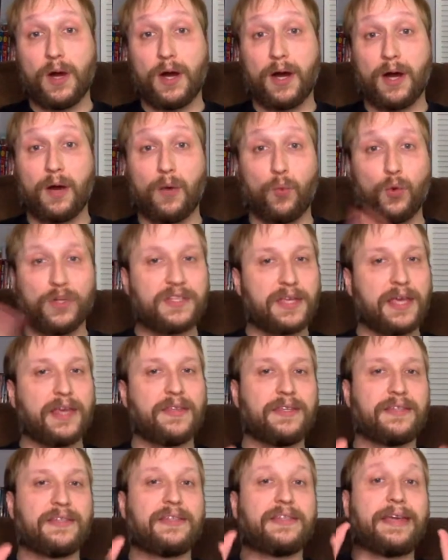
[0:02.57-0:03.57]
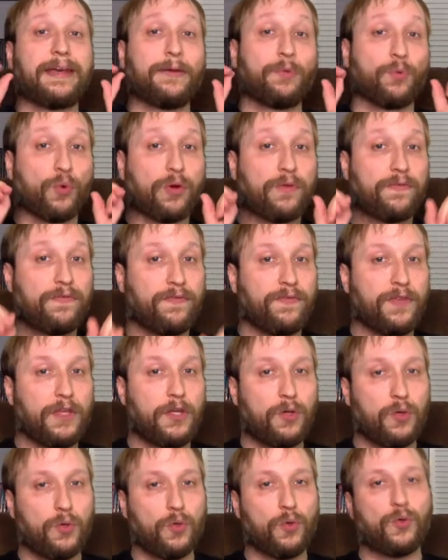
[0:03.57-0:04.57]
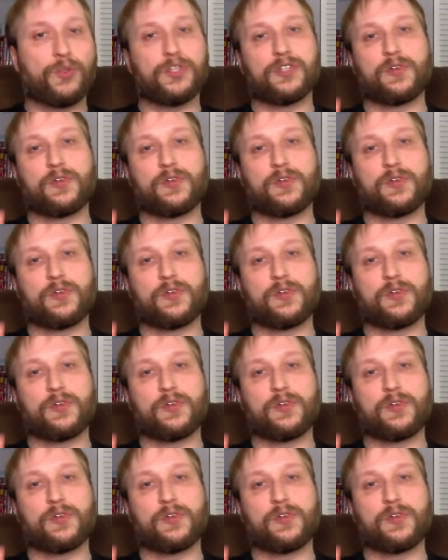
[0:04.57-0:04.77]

Uh, once again, this is a review,